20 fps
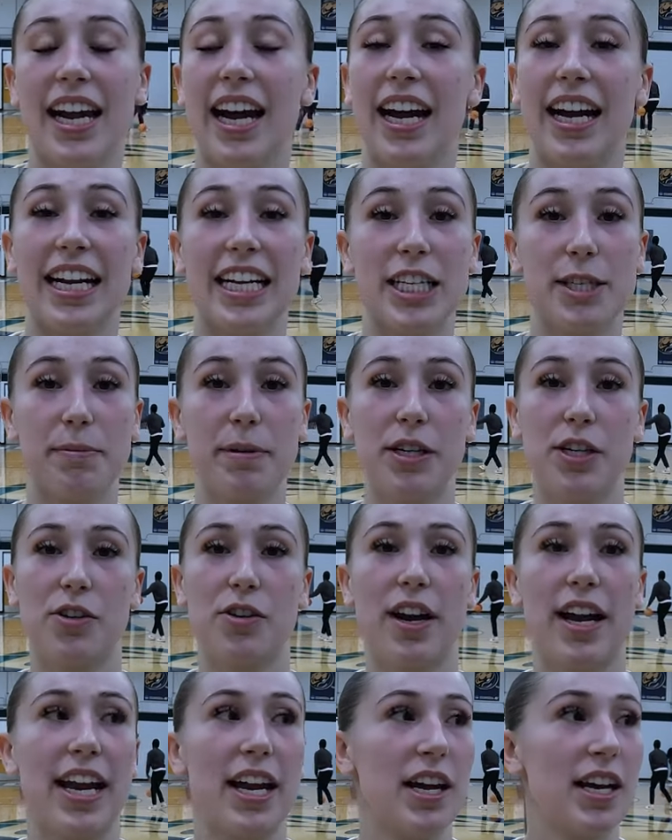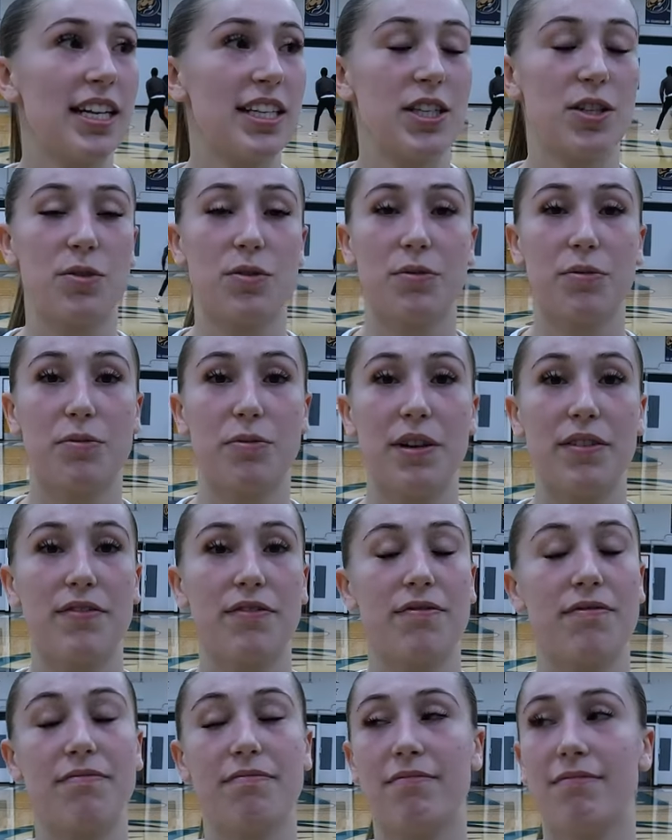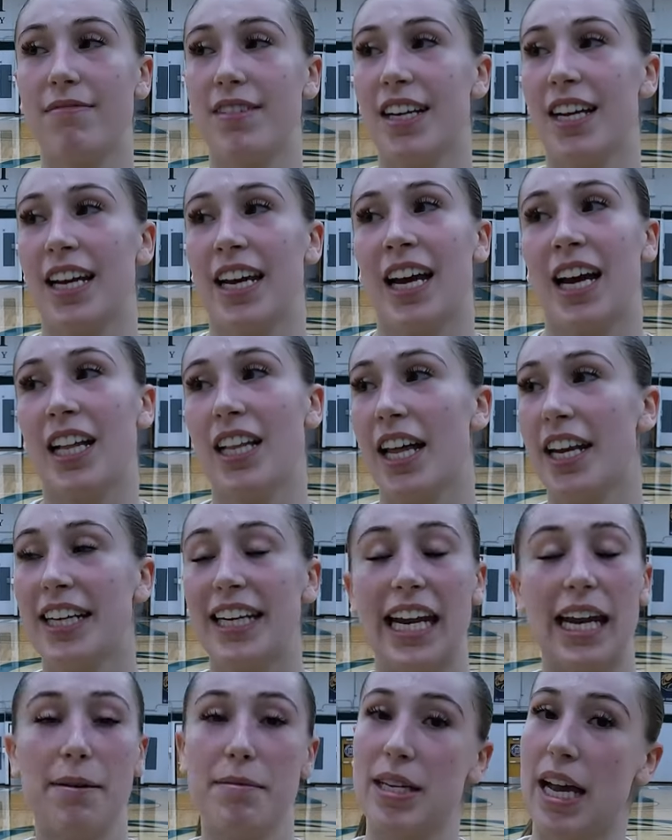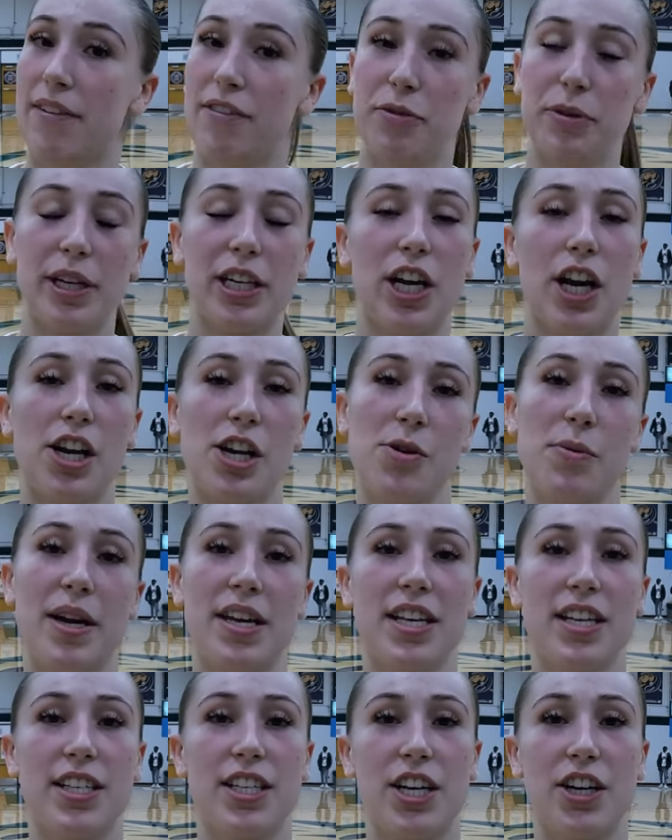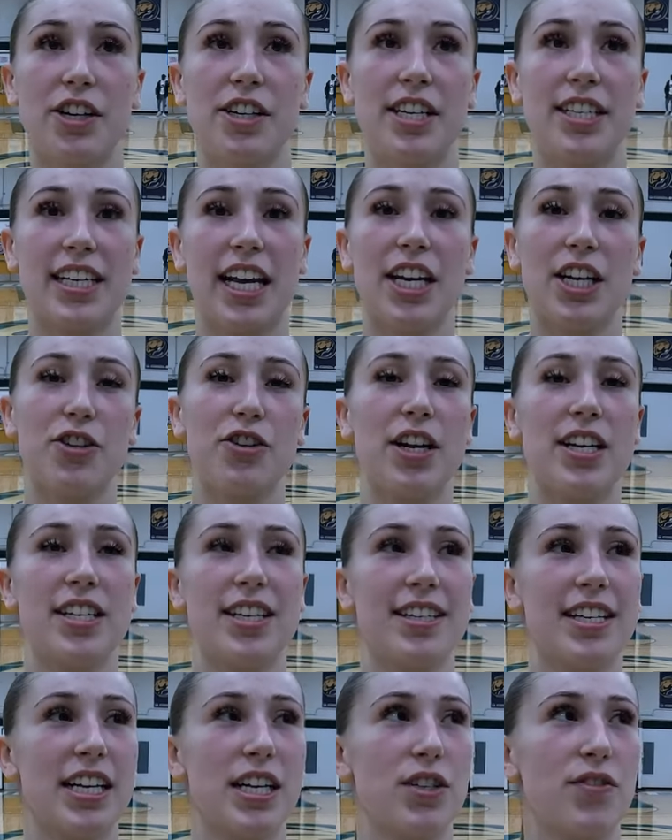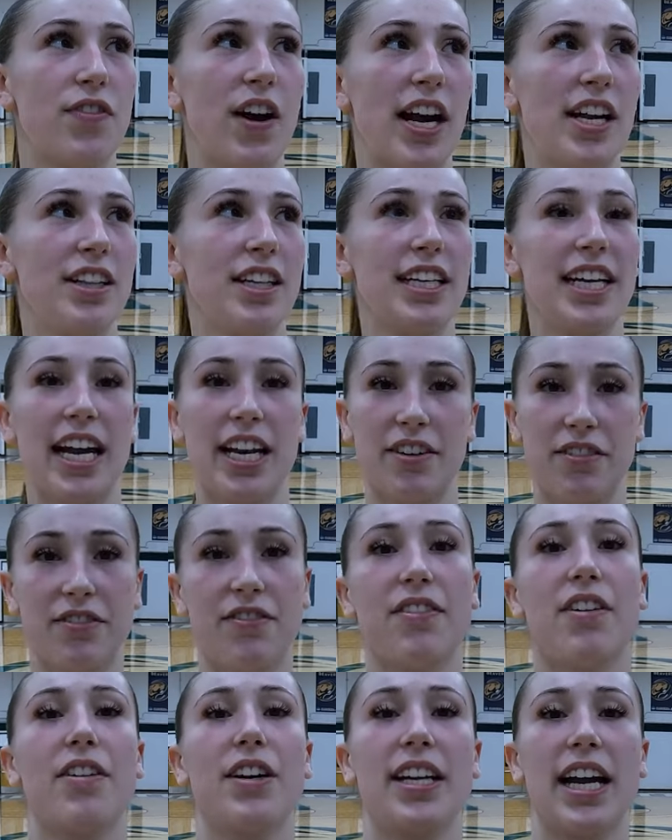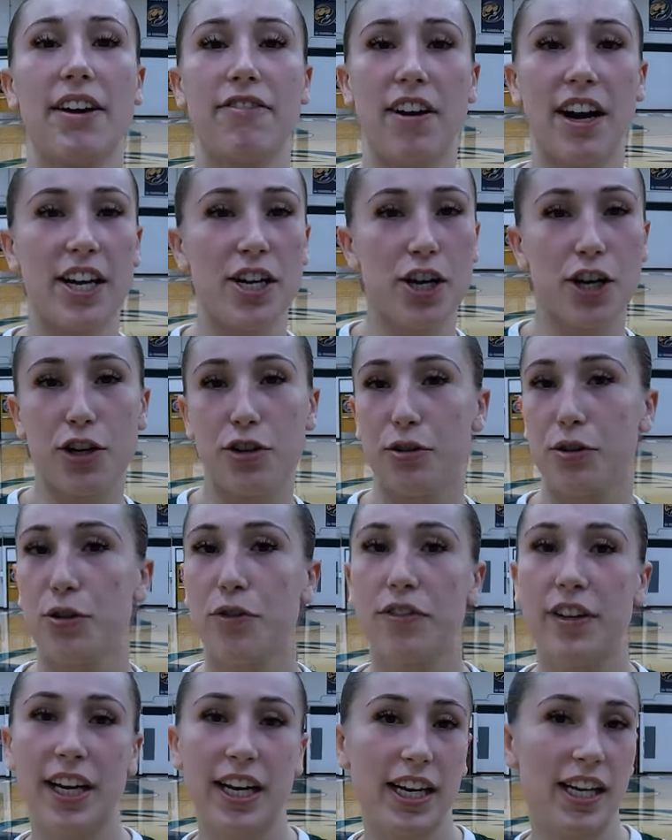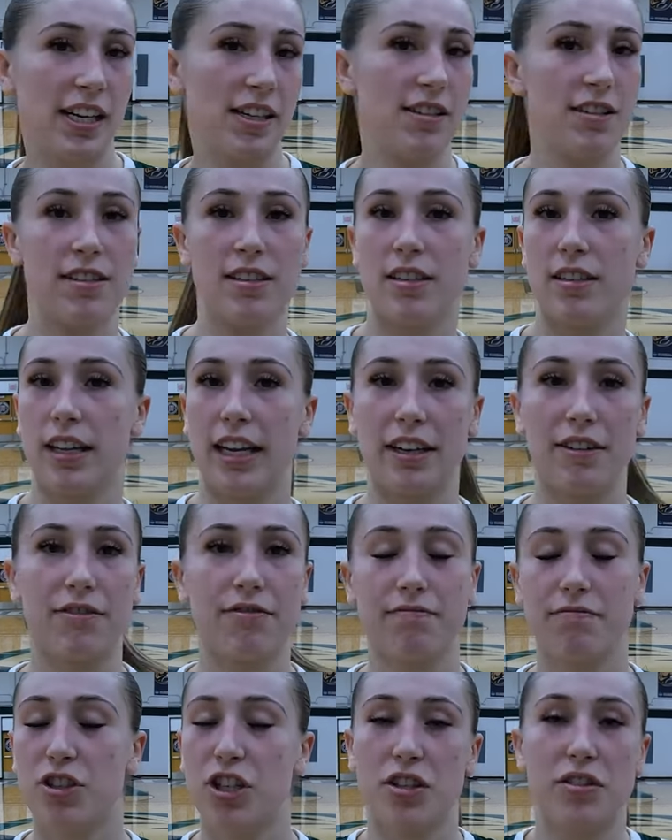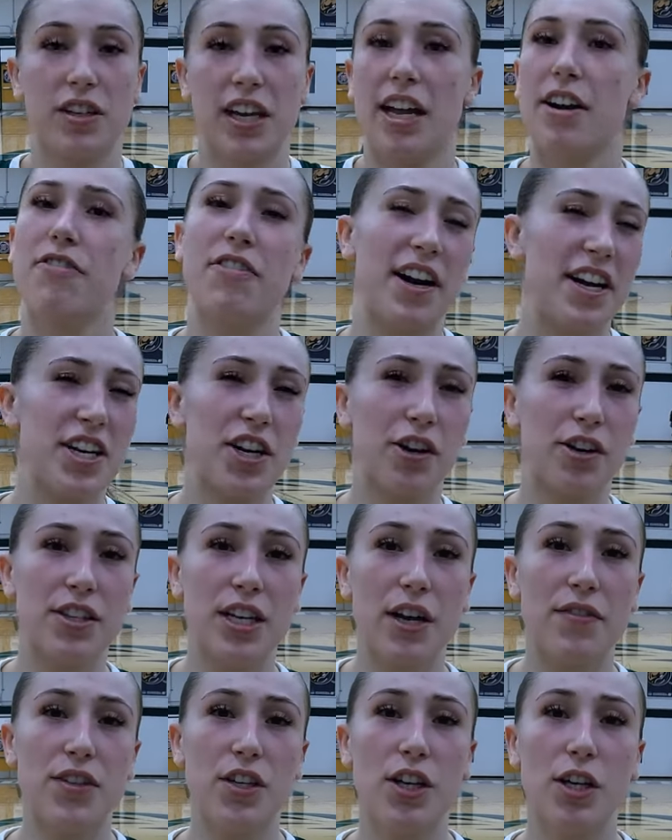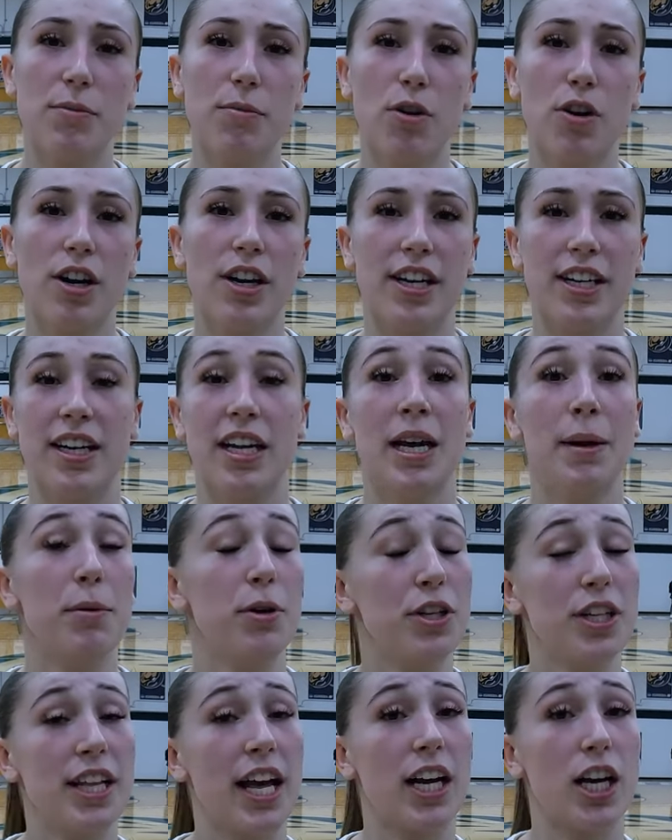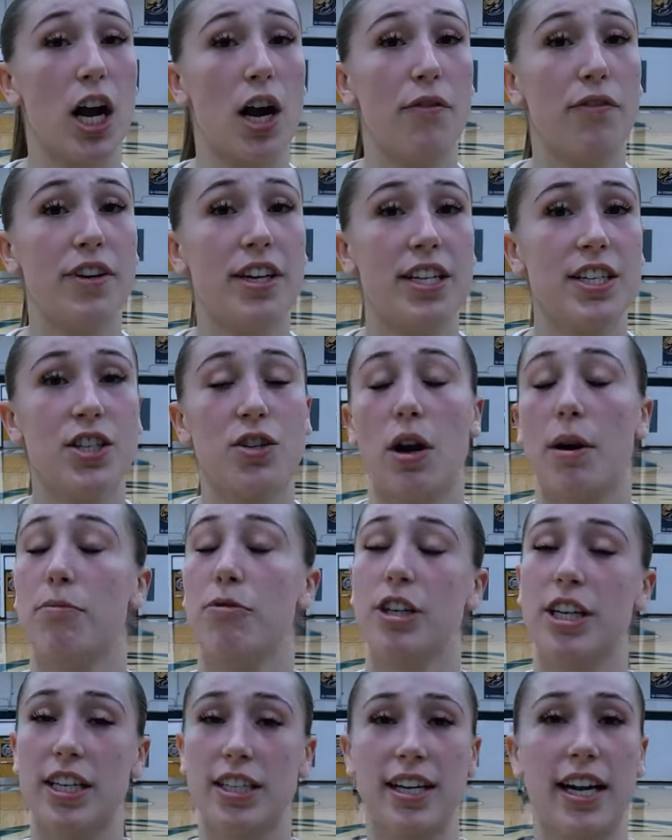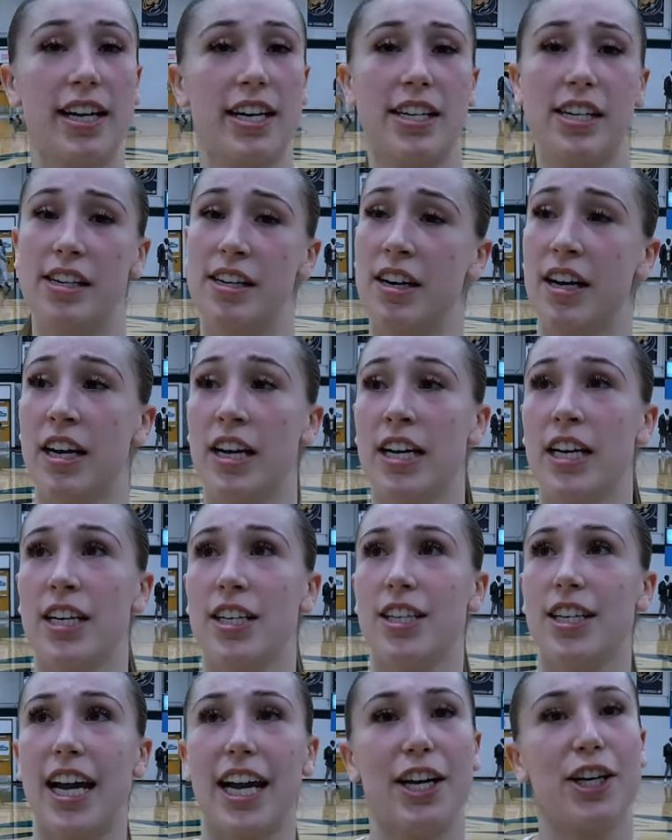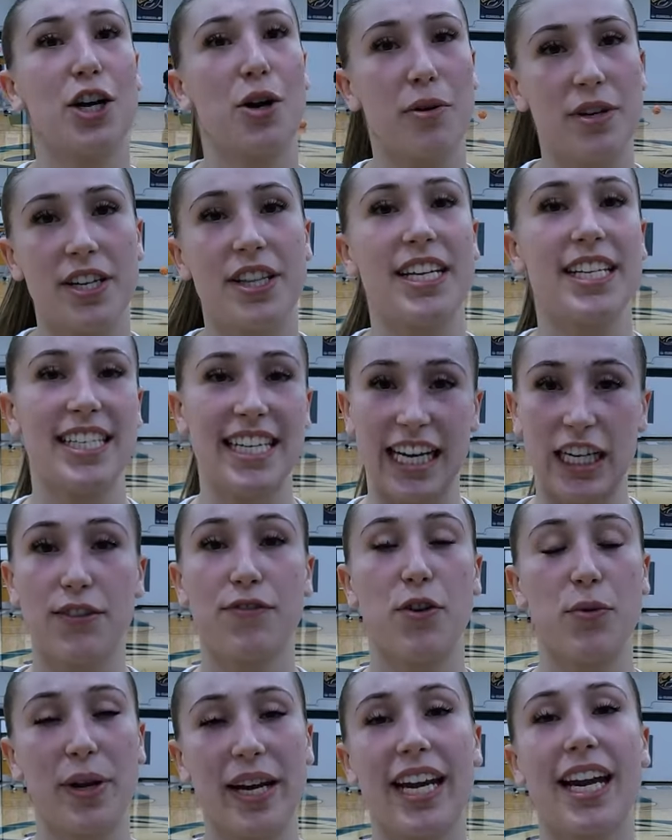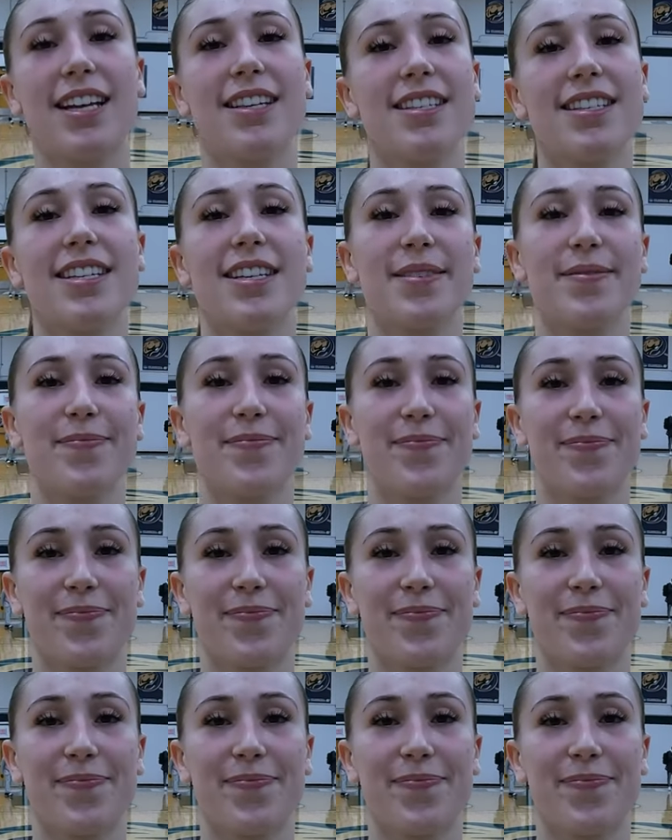Yeah, it's been great. A lot of games haven't really gone our way this year, and it's kind of great to see us finally kind of finding a groove, getting in, like, just kind of finding ourselves a little more and building that confidence. So I'm really excited to kind of go into these next few weekends.